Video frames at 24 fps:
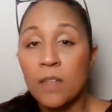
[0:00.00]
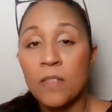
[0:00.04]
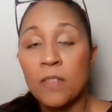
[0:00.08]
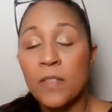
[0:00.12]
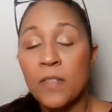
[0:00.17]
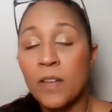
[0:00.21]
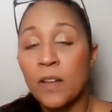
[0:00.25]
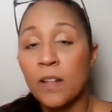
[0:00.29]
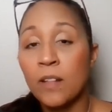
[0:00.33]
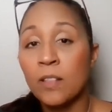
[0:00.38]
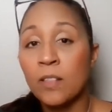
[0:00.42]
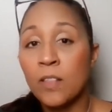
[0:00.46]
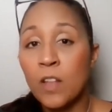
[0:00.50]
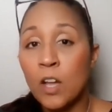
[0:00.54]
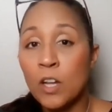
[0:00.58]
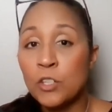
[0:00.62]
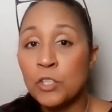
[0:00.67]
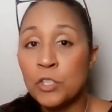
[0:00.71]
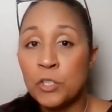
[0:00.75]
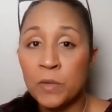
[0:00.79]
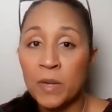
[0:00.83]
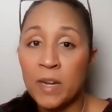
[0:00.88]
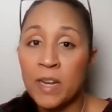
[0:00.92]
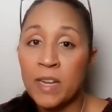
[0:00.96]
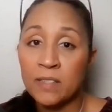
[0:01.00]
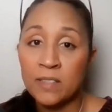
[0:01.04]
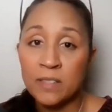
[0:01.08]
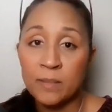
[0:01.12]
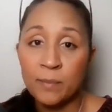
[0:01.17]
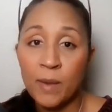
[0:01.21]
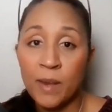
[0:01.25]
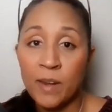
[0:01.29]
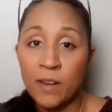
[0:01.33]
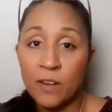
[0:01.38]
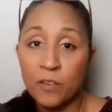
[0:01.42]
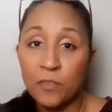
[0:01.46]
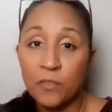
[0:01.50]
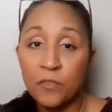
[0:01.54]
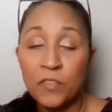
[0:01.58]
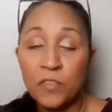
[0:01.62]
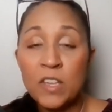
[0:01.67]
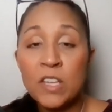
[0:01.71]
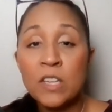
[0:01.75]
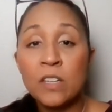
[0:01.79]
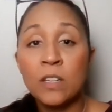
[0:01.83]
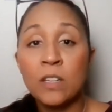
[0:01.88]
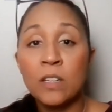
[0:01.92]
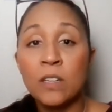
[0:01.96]
the lingerie inspired
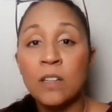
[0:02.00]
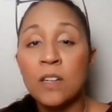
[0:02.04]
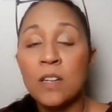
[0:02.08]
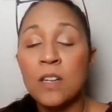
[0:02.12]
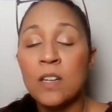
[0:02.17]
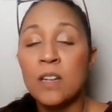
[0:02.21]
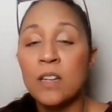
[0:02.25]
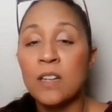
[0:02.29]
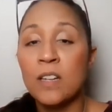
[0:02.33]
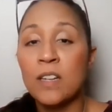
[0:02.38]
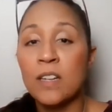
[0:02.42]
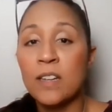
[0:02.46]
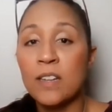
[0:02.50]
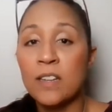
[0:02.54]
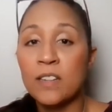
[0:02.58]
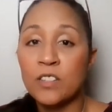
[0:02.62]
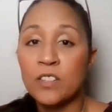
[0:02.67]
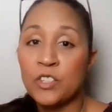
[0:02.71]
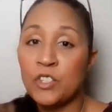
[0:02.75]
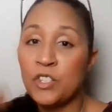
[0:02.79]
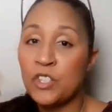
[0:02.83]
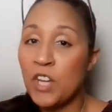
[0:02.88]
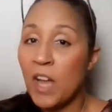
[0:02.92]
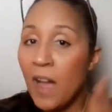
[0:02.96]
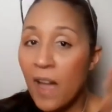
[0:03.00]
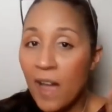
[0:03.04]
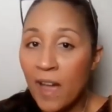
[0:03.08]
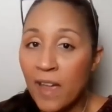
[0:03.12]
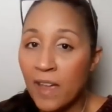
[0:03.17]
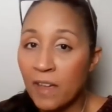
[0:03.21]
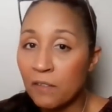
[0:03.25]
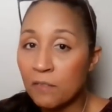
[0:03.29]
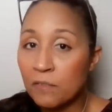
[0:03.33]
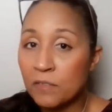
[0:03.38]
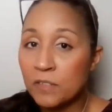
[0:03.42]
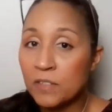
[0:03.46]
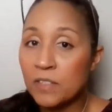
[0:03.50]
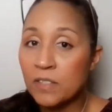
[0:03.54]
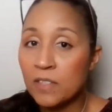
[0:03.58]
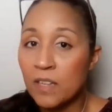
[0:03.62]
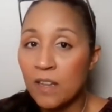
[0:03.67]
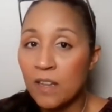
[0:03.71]
feel jives,